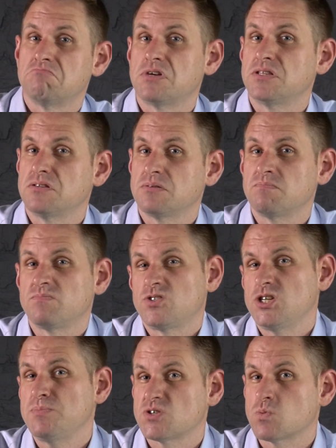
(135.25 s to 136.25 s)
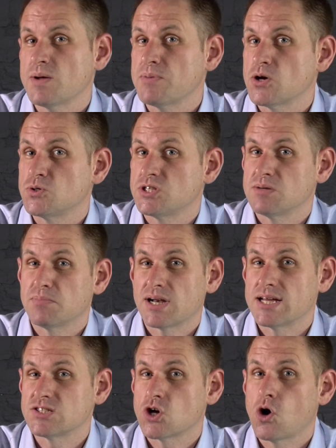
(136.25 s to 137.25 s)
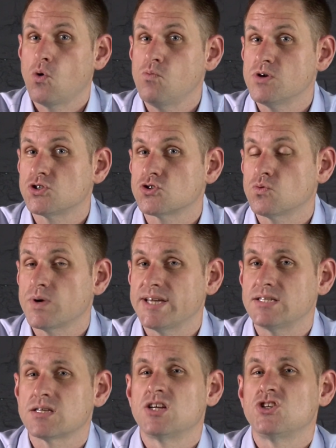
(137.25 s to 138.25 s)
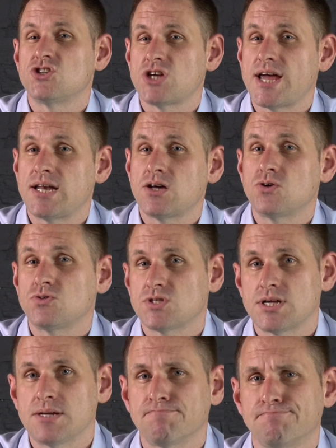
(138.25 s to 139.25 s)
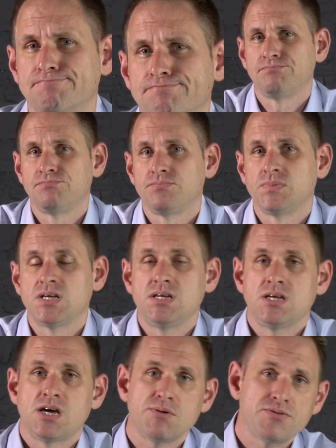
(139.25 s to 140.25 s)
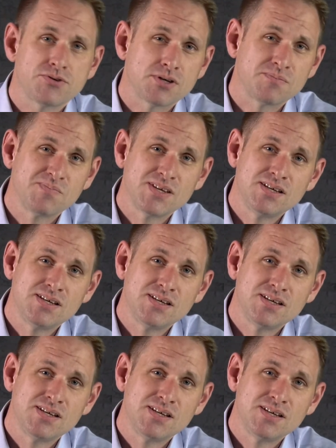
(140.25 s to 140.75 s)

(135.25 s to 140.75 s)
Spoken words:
and the cheapest web hosting plans are almost always shared hosting. However,